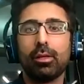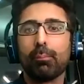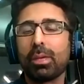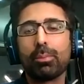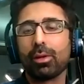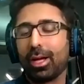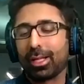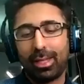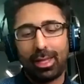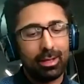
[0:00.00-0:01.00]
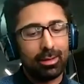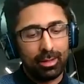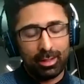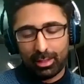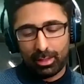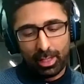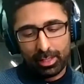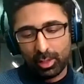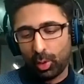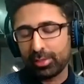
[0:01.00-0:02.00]
People, again, I
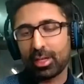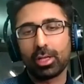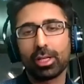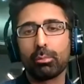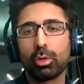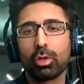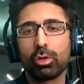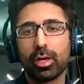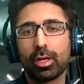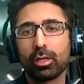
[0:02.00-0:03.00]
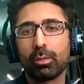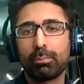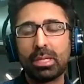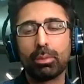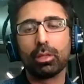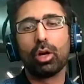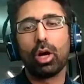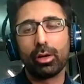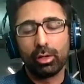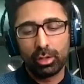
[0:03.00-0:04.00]
know I sound like a broken record. People
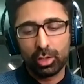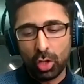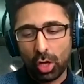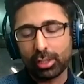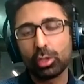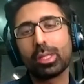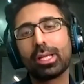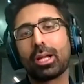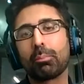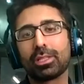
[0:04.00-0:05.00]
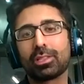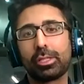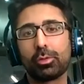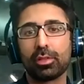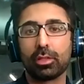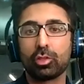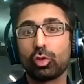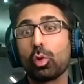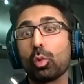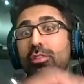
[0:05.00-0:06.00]
are not looking at monthly results. So
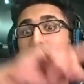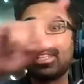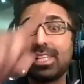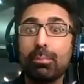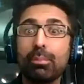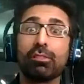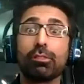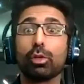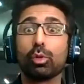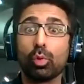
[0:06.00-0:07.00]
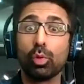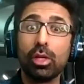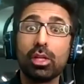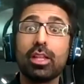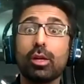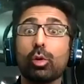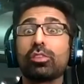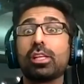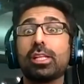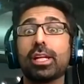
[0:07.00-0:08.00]
they don't see the ebb and flow. They don't
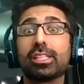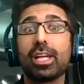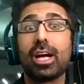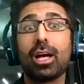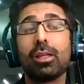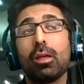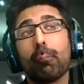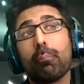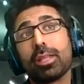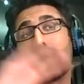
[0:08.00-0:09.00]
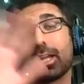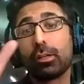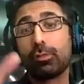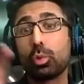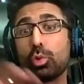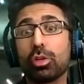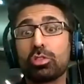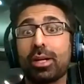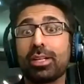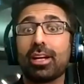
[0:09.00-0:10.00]
see that, yeah, by the end of two years,
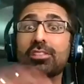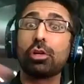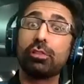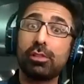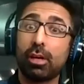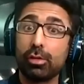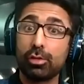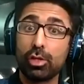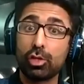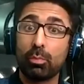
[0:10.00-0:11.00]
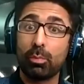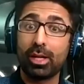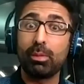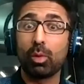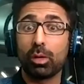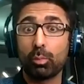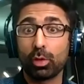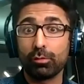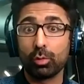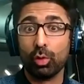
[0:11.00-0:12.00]
my debt service coverage ratio might be
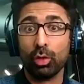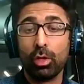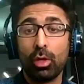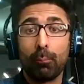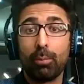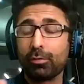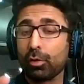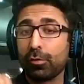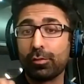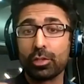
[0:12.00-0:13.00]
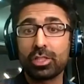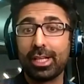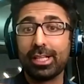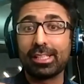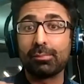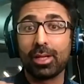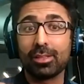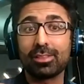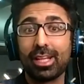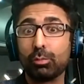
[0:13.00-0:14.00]
1.4, but for the first 18
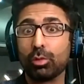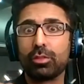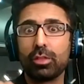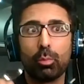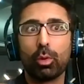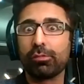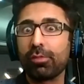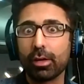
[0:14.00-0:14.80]
months, it was 0.5.